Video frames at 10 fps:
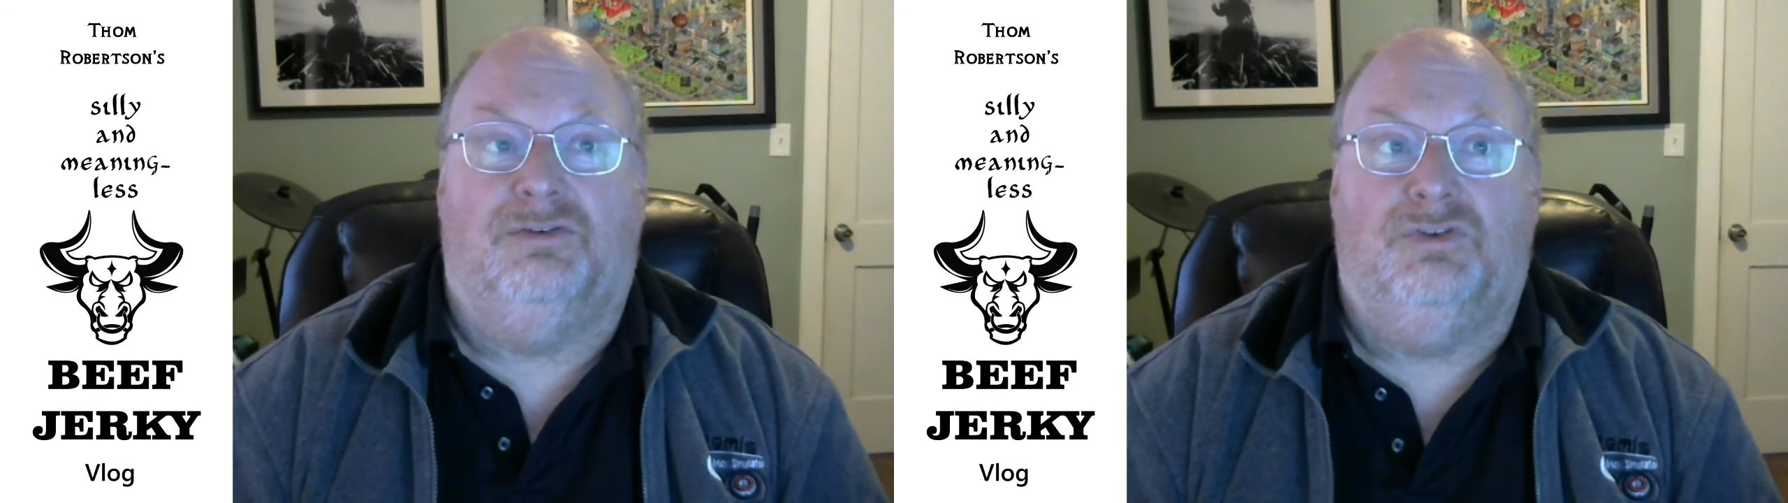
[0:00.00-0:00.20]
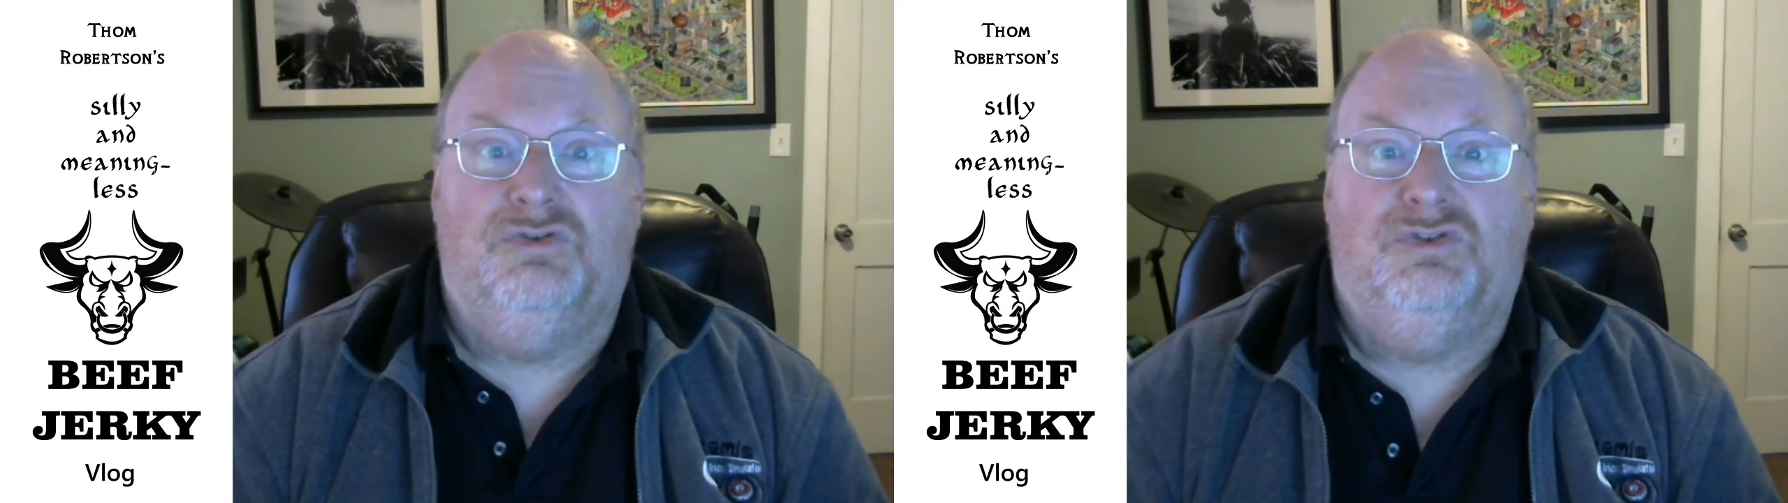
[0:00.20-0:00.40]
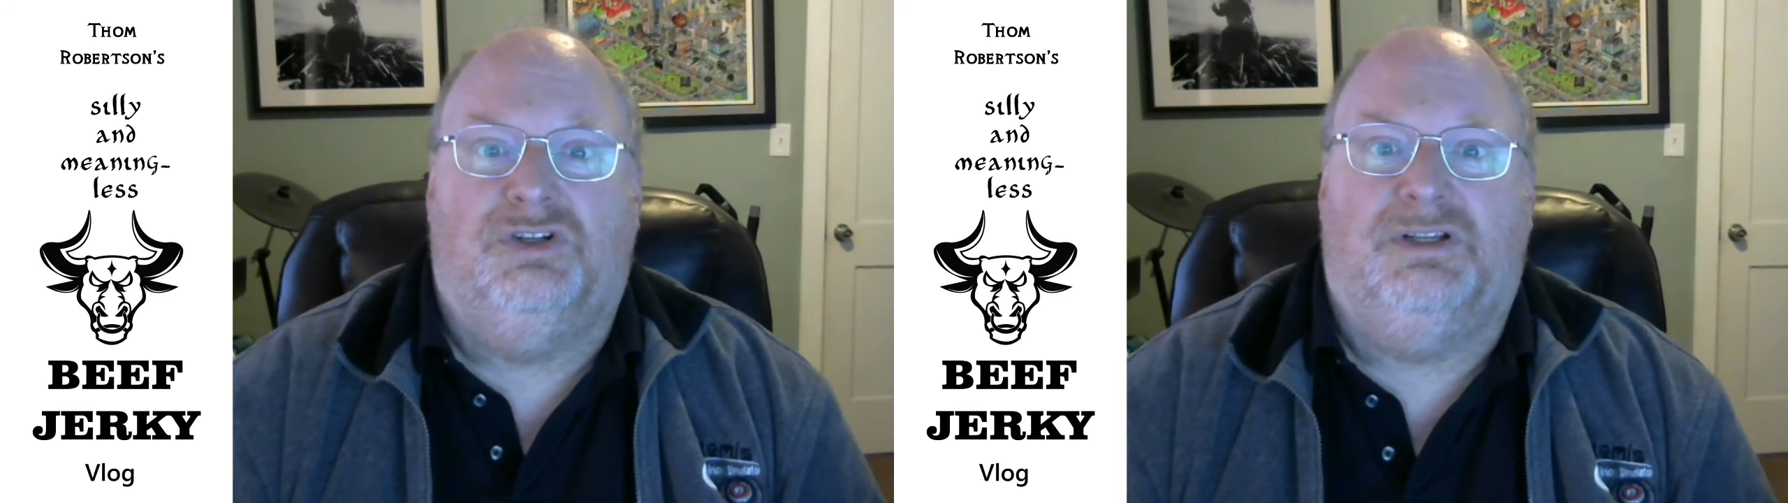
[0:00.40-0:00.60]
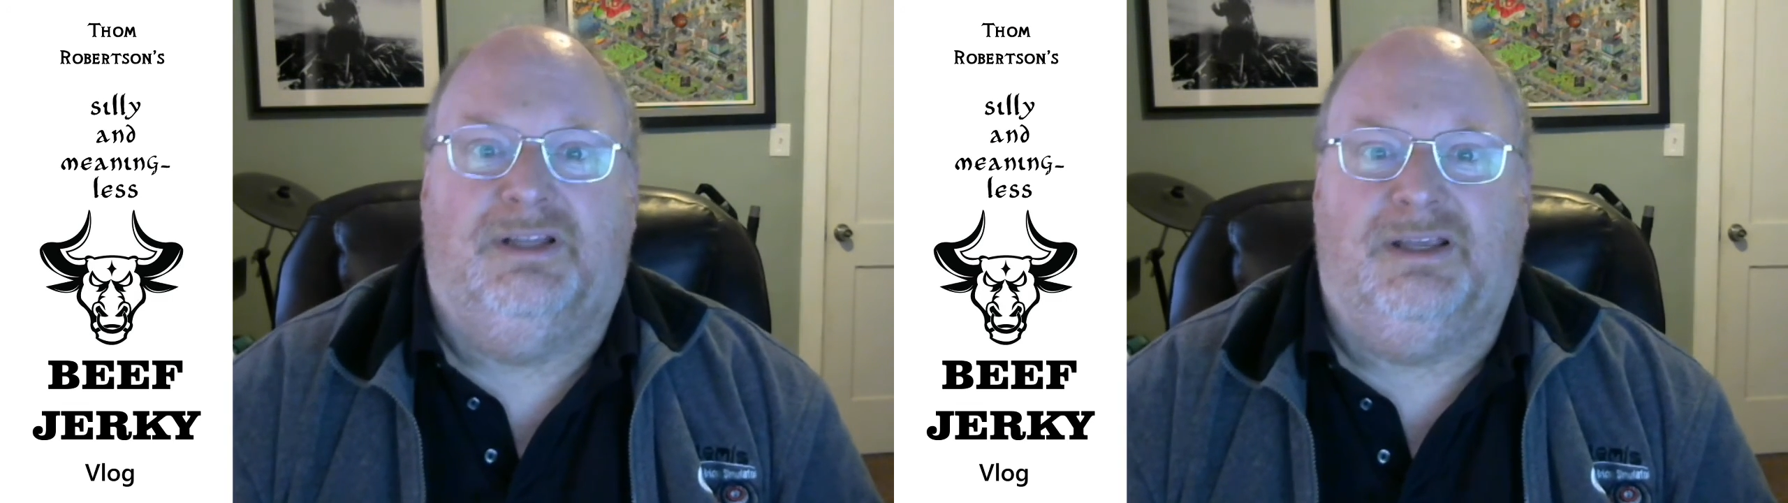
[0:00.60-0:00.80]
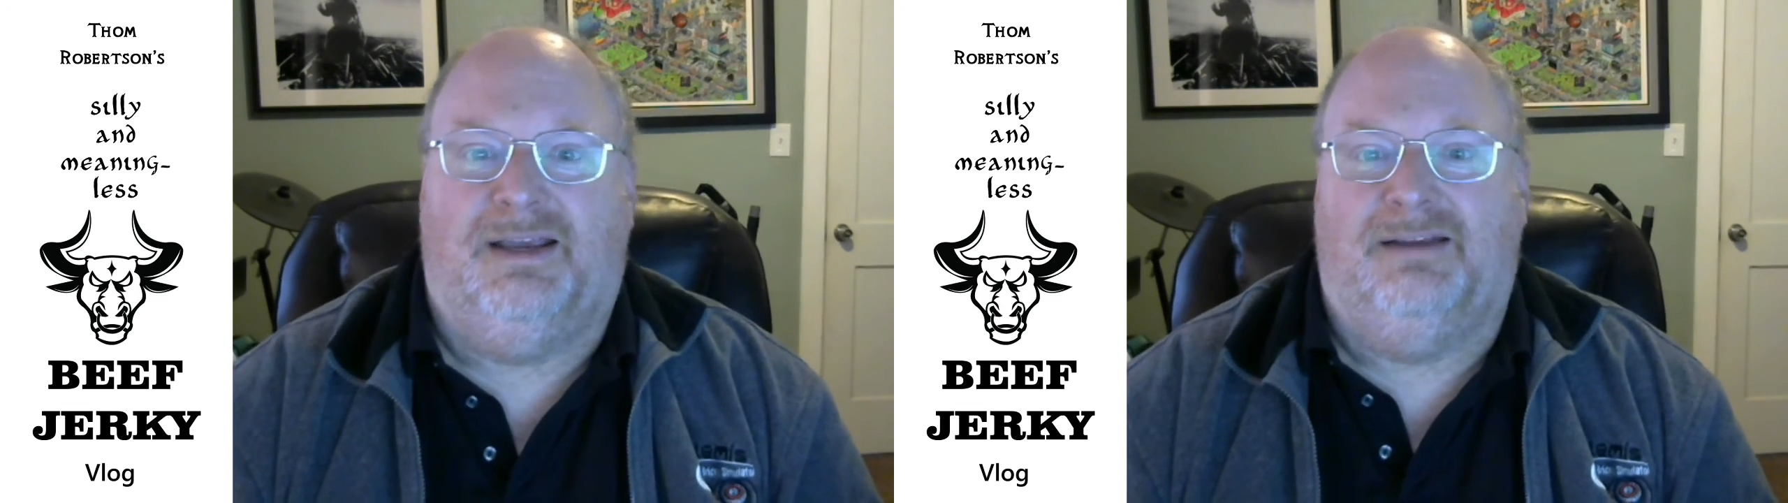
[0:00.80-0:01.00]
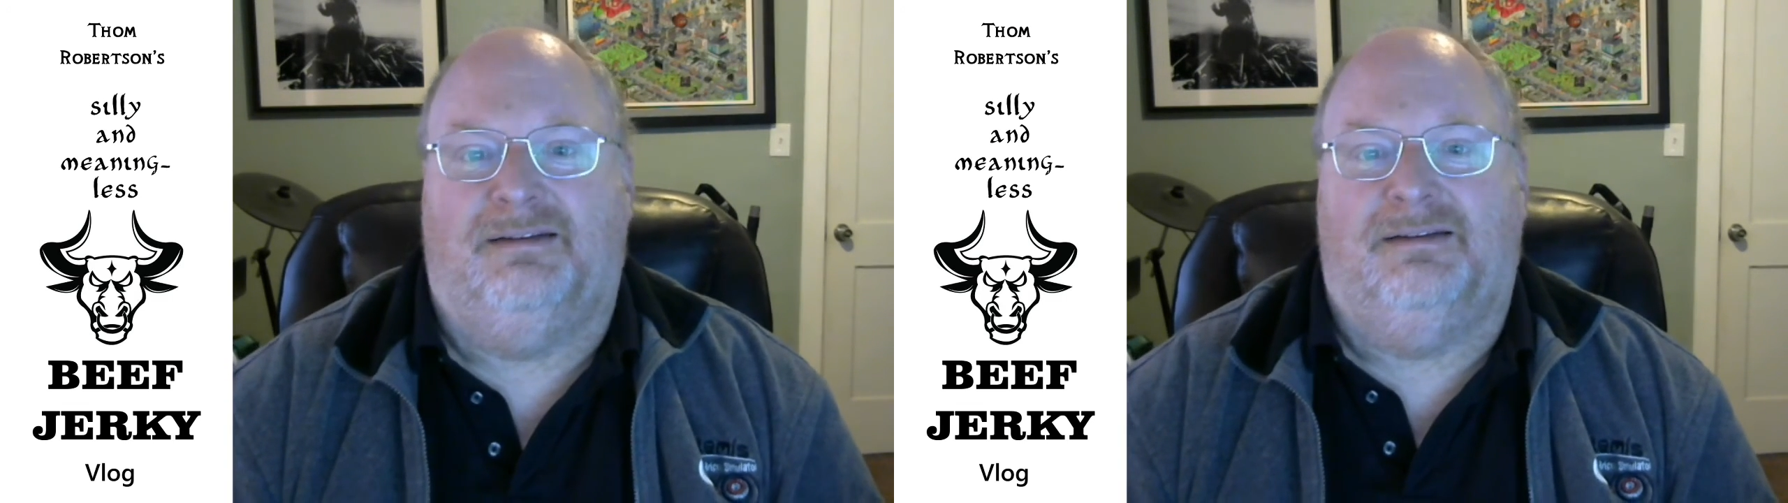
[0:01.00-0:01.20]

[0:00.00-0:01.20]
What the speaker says: usually the case